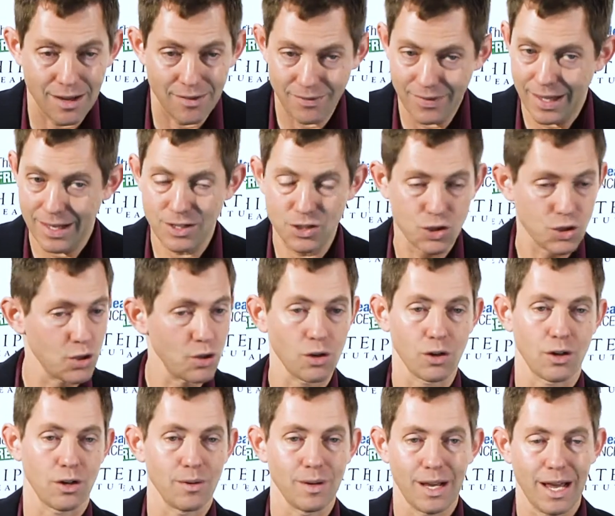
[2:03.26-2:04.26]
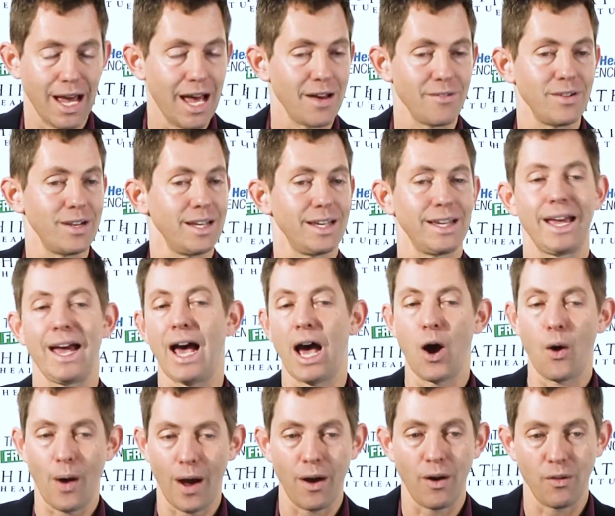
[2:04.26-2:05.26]
then sure, having a
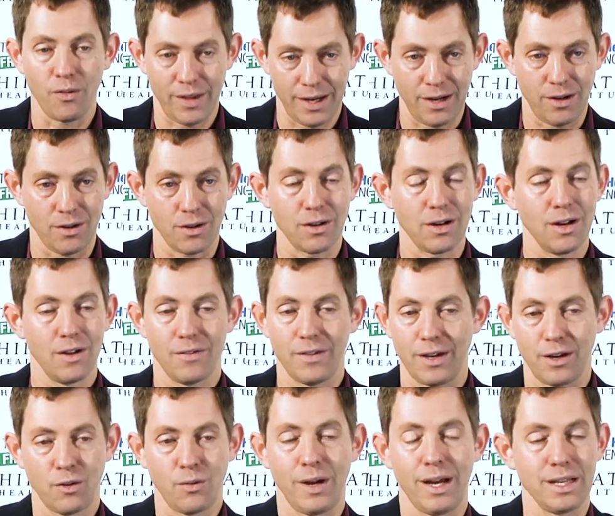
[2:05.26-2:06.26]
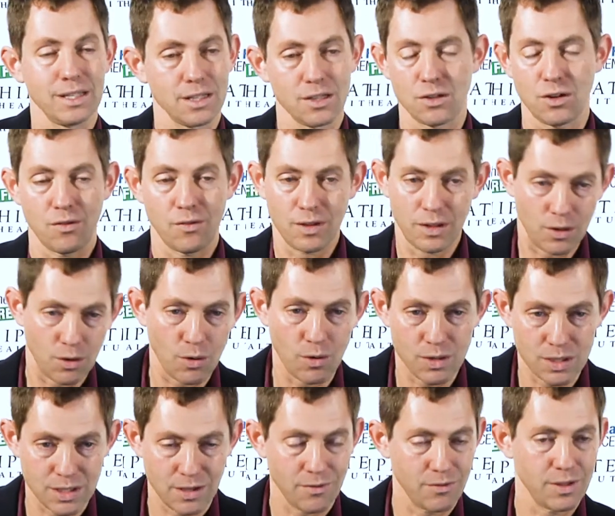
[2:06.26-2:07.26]
cow out there that grazes over the
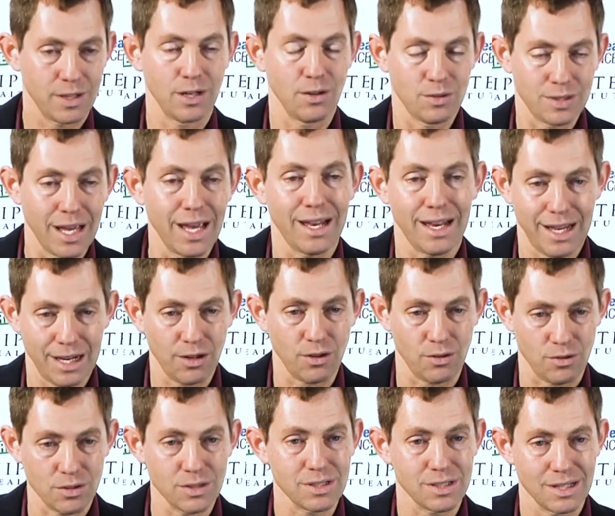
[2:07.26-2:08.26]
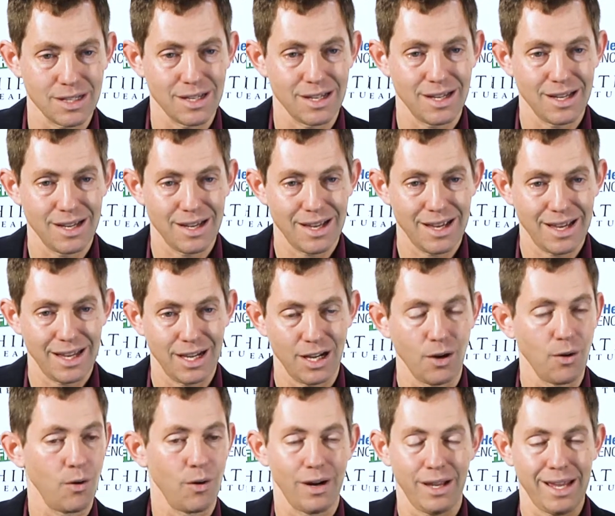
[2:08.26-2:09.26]
course of you know 10 acres, you
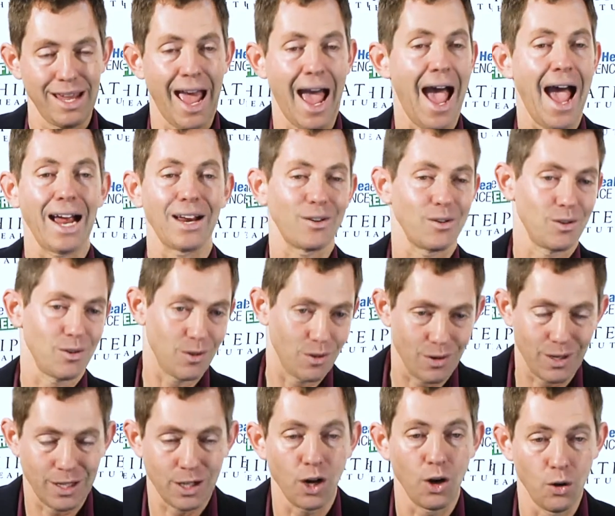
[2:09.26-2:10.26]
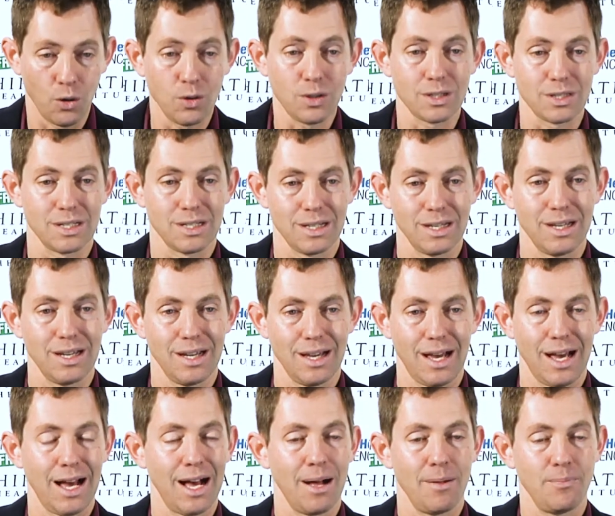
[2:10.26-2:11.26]
know, or a yak or, or a goat
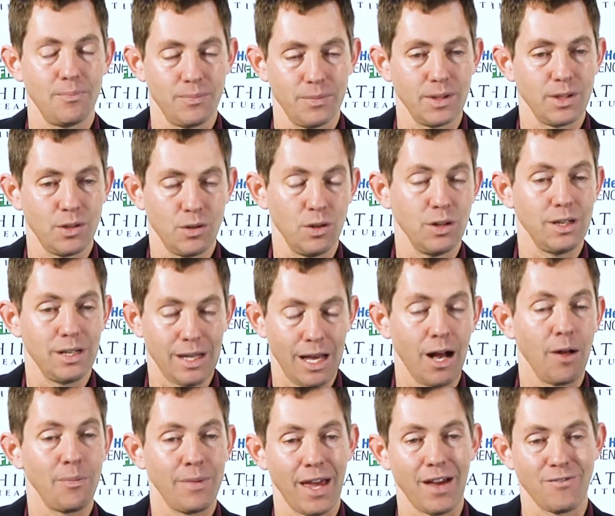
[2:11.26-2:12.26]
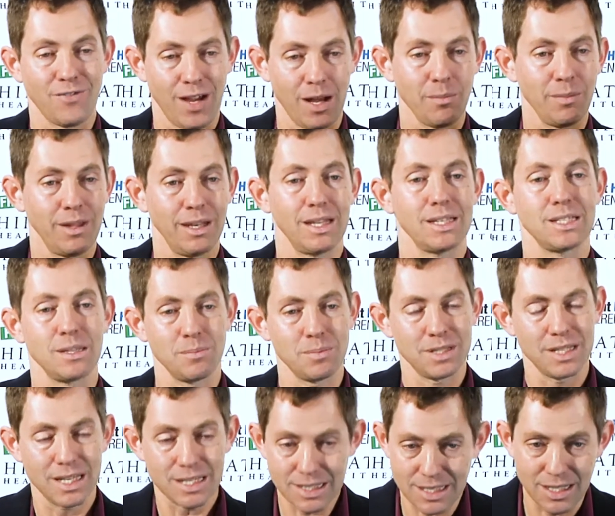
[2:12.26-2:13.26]
um, could help that family to
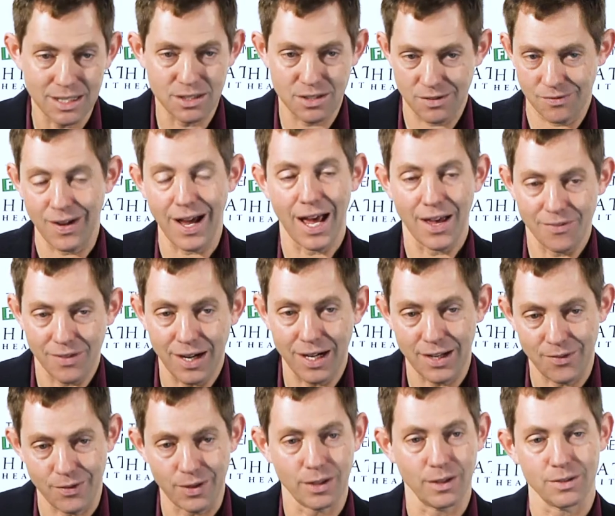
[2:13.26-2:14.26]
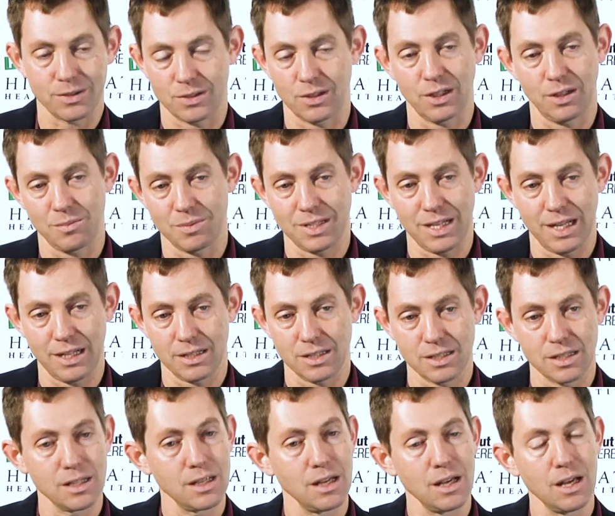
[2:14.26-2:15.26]
subsist and survive in a difficult circumstance.